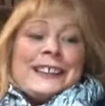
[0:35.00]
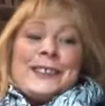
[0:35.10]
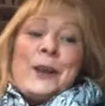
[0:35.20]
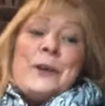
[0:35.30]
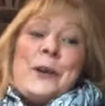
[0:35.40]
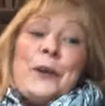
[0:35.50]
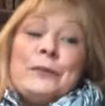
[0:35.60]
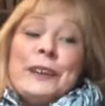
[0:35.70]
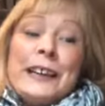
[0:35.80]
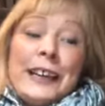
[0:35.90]
so I'm
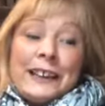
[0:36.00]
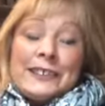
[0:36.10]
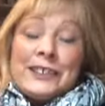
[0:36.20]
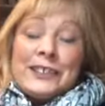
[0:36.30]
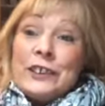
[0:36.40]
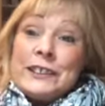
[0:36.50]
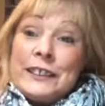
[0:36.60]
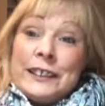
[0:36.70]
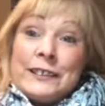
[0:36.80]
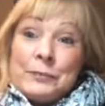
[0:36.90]
really
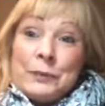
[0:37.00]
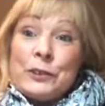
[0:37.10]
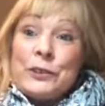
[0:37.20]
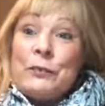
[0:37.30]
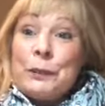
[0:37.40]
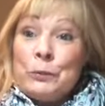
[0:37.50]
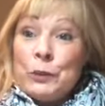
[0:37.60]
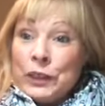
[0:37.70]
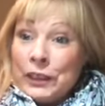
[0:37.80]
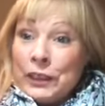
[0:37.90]
excited because I've been
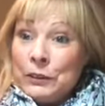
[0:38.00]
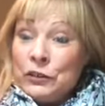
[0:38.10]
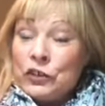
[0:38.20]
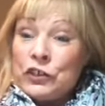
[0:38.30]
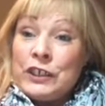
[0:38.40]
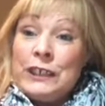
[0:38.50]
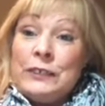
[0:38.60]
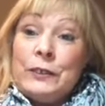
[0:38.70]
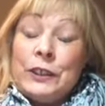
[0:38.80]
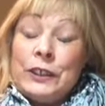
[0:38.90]
working with
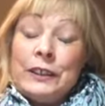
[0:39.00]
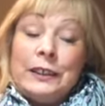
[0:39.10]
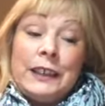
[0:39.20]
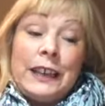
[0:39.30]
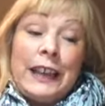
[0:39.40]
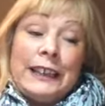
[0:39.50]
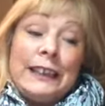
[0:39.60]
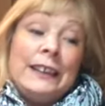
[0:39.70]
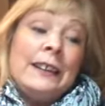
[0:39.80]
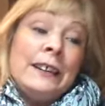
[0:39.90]
Justina and the, and the
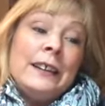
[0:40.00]
gang,